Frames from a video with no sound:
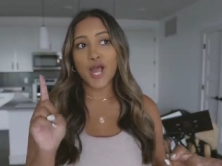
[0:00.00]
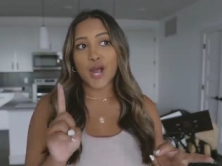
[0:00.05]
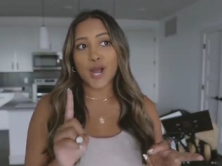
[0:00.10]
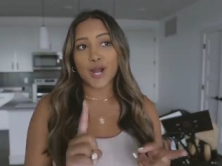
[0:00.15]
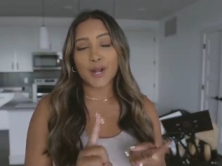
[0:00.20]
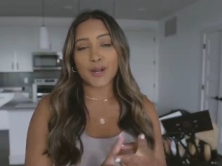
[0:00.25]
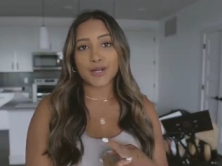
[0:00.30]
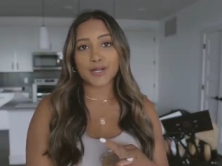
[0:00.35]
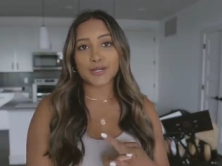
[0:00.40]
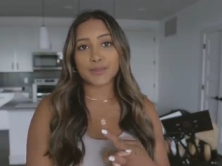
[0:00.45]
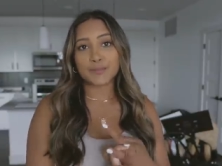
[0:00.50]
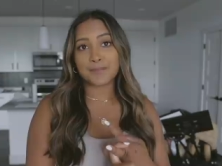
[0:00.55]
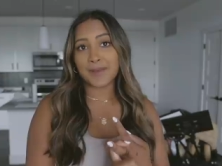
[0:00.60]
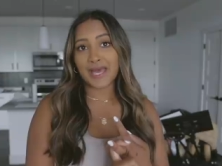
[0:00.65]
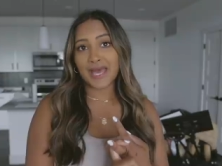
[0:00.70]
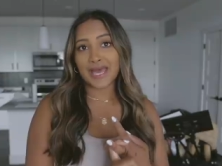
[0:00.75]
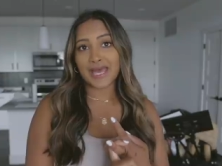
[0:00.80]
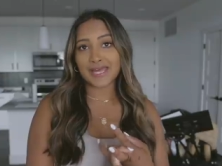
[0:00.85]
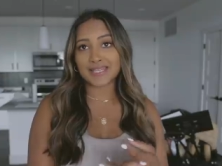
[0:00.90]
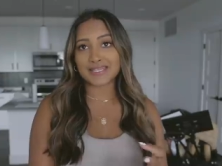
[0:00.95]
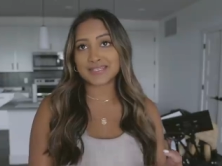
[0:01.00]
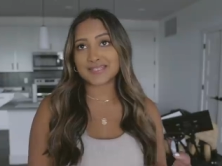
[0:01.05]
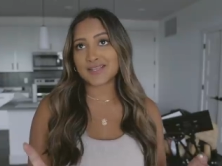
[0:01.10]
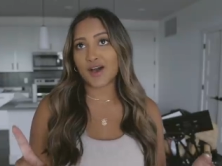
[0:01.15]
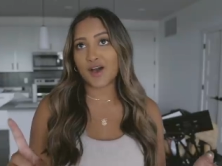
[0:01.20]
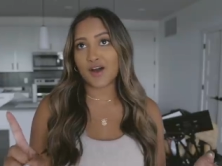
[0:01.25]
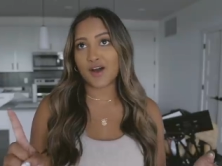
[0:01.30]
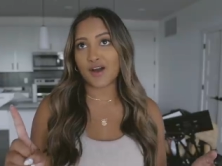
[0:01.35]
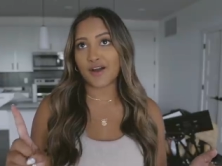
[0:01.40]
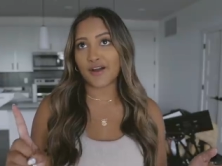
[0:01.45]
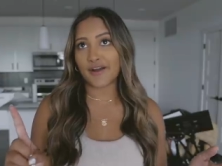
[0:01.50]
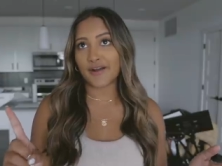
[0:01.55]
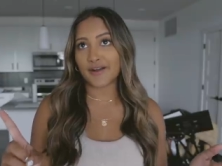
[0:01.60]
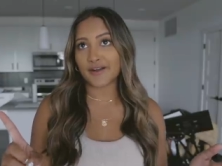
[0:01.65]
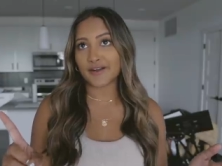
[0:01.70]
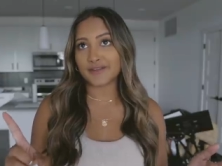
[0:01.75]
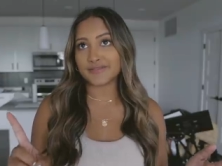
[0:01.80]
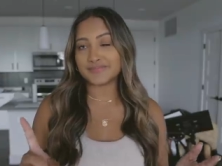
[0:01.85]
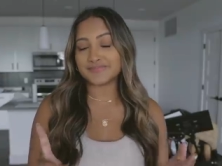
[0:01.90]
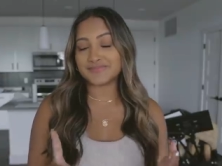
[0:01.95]
our beds,
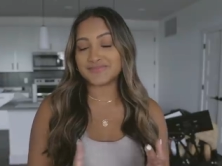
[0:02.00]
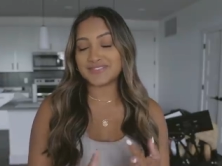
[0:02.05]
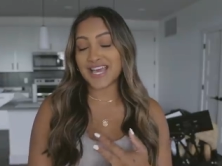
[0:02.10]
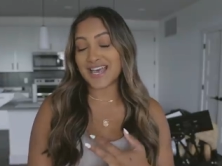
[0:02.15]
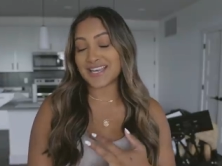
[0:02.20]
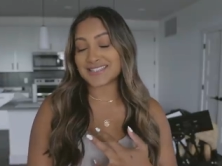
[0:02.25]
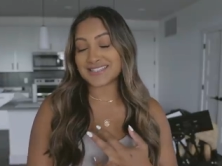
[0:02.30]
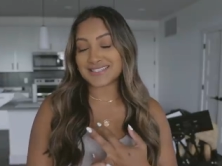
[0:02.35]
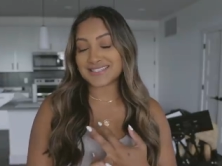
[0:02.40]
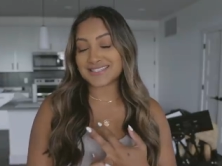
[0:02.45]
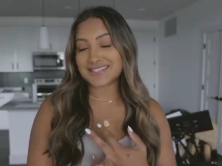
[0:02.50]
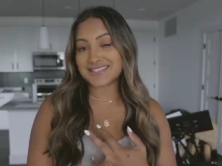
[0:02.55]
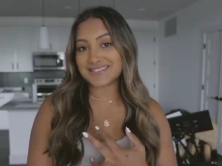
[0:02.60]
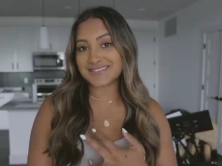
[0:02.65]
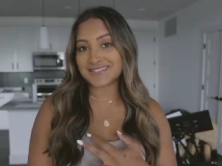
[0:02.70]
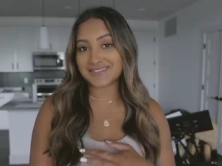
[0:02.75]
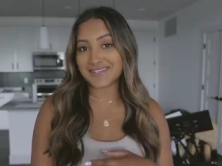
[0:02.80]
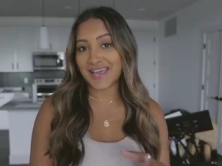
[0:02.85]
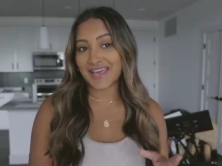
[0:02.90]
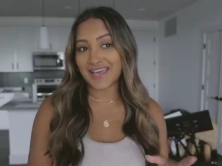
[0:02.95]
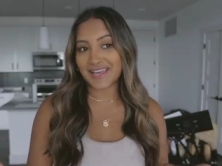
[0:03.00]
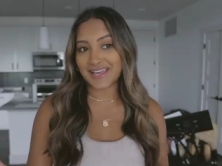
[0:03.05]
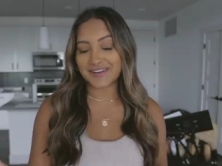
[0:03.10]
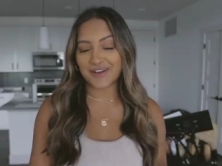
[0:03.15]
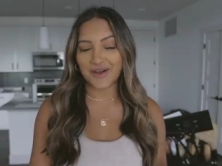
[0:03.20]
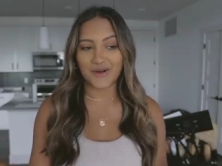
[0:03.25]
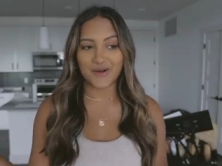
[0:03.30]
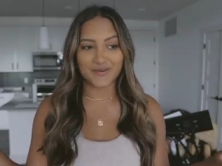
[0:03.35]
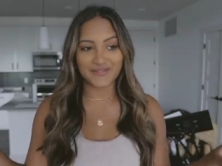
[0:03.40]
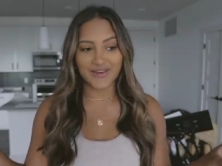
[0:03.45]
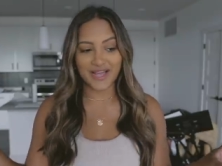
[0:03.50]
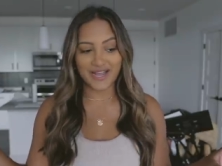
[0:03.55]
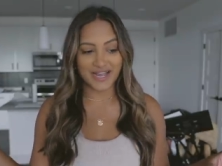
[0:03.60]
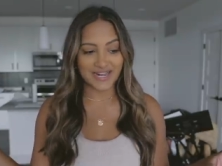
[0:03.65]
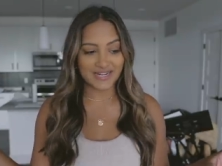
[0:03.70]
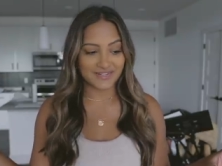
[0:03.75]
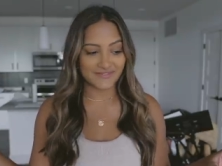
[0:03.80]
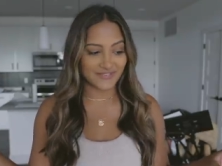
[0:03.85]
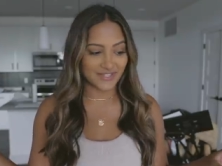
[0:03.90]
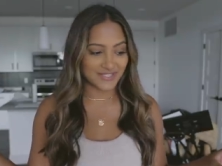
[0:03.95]
our desks, and all that
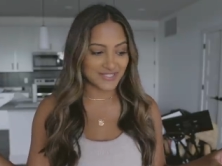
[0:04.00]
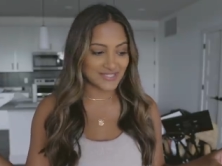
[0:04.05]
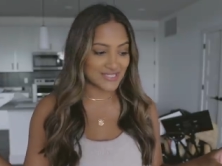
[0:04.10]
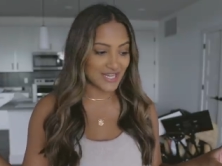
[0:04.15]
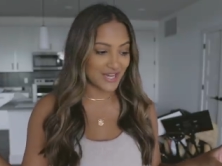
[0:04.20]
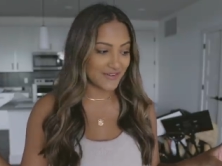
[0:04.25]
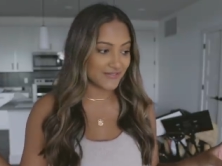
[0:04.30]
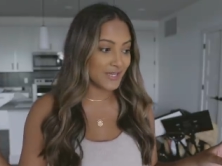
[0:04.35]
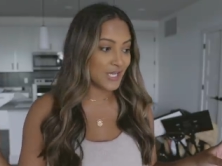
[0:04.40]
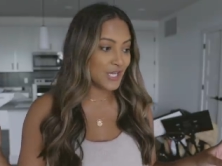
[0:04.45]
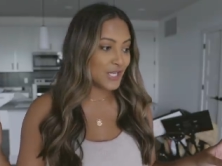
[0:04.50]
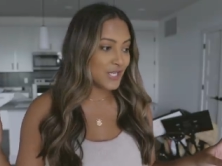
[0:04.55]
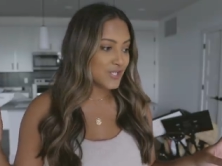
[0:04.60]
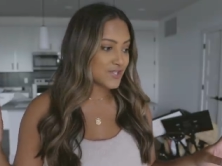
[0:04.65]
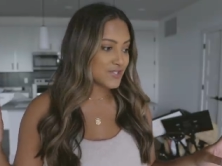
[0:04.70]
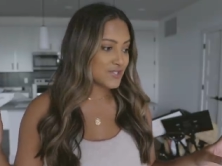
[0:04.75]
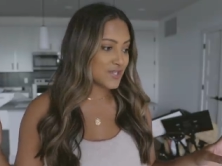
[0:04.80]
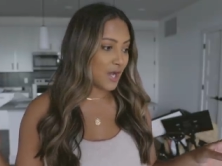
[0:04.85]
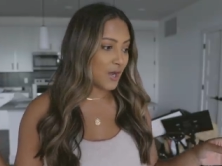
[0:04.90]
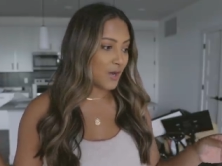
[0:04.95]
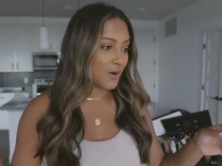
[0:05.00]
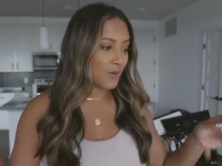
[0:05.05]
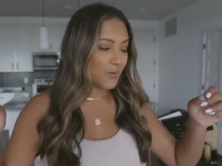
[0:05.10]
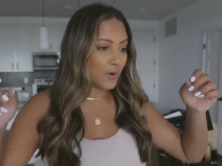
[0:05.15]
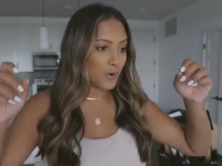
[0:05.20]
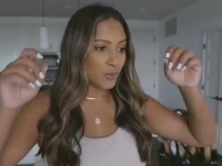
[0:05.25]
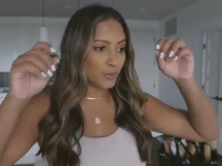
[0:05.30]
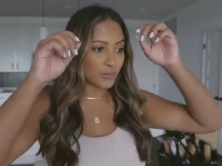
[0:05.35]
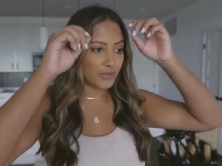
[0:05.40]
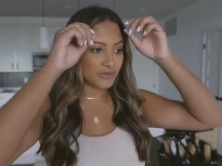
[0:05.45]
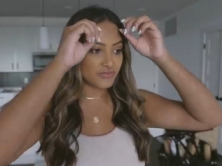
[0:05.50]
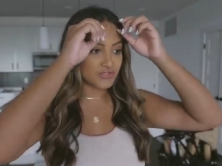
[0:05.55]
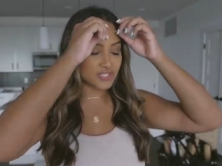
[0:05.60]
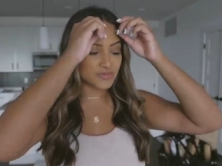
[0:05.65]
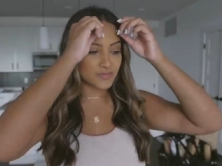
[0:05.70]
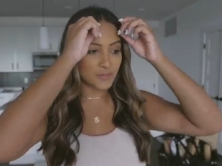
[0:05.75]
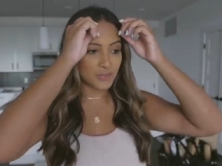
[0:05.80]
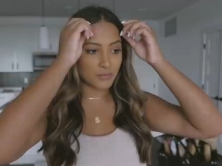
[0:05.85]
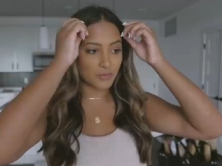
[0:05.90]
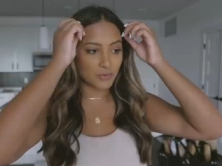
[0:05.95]
kind of fun stuff. So we've
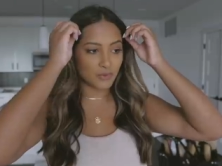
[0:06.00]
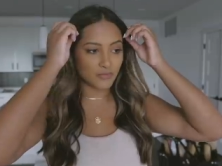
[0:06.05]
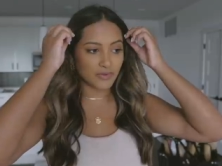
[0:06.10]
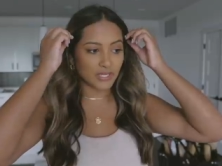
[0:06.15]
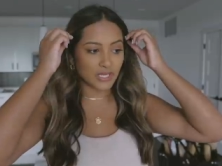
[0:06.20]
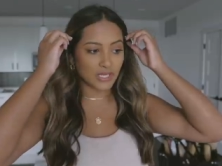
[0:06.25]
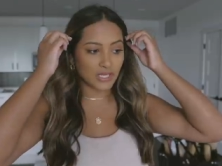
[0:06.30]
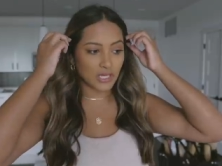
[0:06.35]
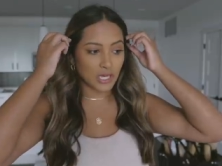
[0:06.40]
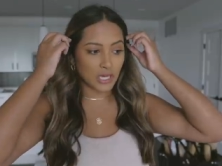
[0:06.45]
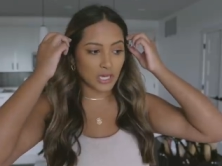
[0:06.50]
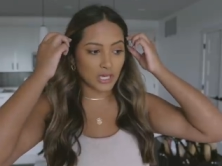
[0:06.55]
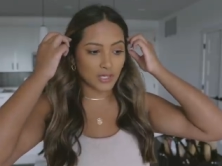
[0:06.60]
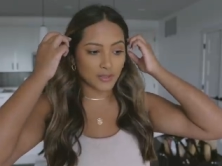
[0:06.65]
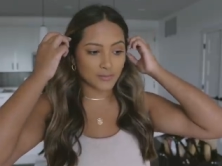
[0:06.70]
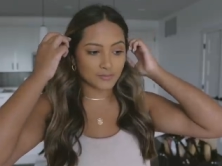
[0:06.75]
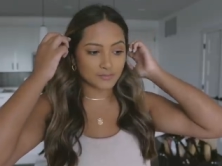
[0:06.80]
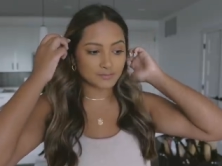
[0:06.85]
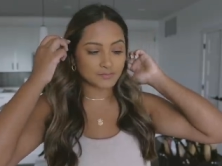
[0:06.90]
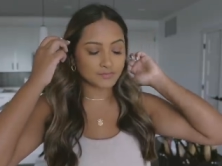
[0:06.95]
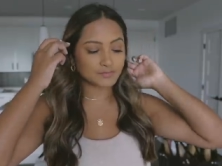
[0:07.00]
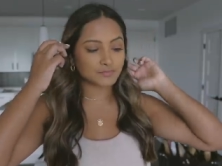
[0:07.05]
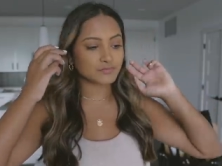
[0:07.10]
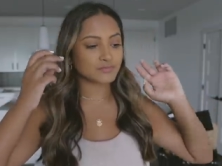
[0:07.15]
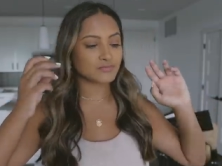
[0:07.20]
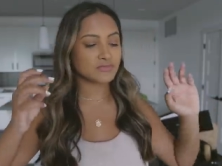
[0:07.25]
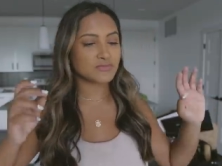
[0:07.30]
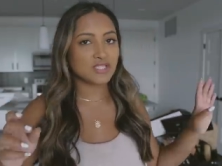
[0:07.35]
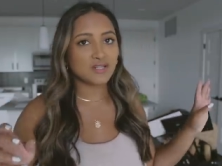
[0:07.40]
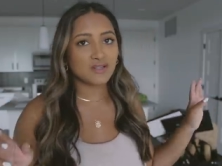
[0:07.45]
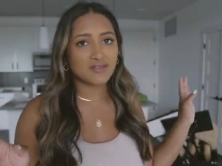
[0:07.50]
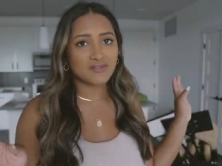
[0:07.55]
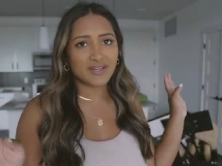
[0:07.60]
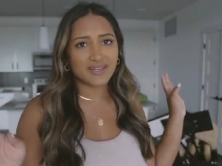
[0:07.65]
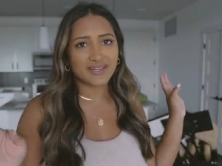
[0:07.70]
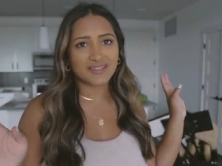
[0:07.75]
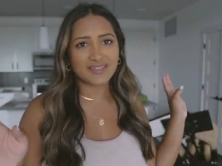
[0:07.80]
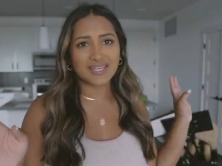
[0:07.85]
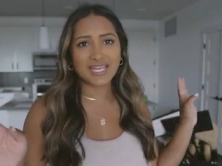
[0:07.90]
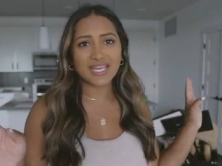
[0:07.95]
just been moving um,
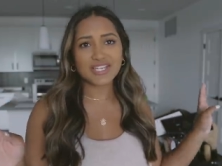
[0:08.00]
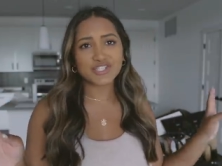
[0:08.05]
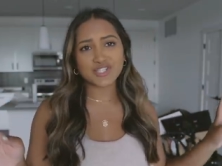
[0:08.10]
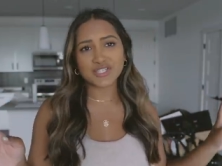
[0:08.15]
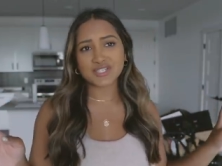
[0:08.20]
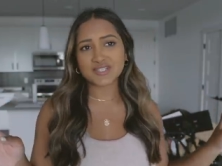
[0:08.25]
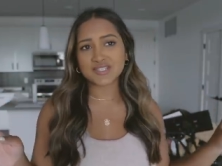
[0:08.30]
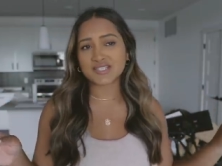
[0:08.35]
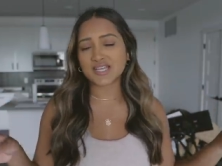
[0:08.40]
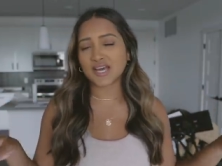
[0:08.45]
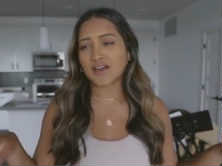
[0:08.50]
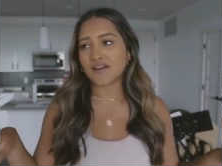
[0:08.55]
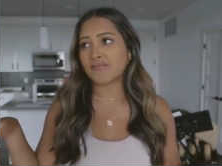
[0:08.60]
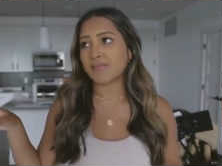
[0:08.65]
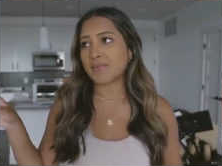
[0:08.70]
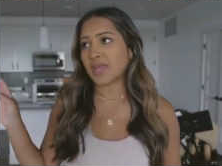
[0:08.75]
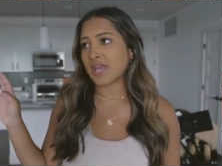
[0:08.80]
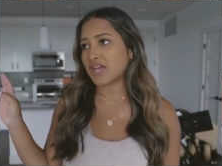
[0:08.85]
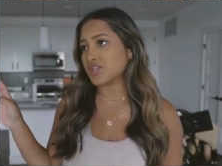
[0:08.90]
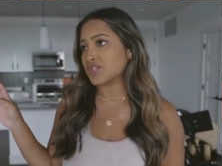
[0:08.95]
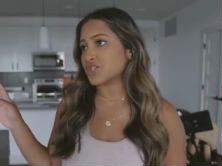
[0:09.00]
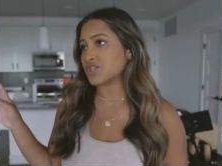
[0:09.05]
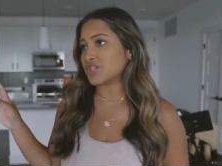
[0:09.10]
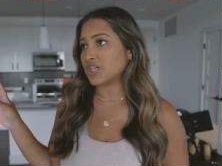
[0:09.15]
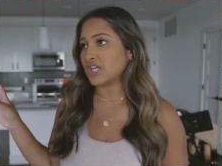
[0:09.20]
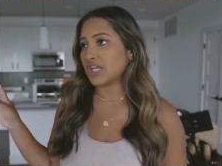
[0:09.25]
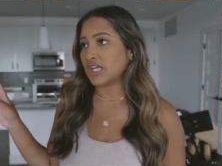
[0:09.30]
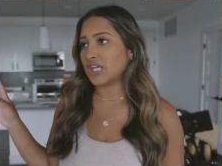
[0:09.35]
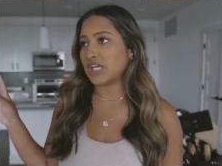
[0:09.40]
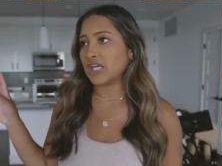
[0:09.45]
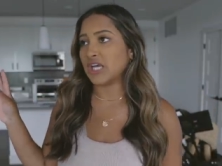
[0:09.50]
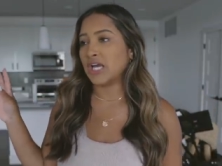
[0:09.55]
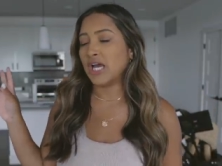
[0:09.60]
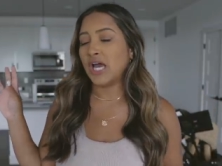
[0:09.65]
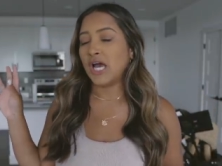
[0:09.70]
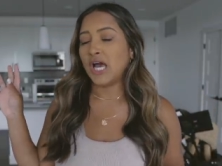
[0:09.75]
like the kitchen stuff, pantry,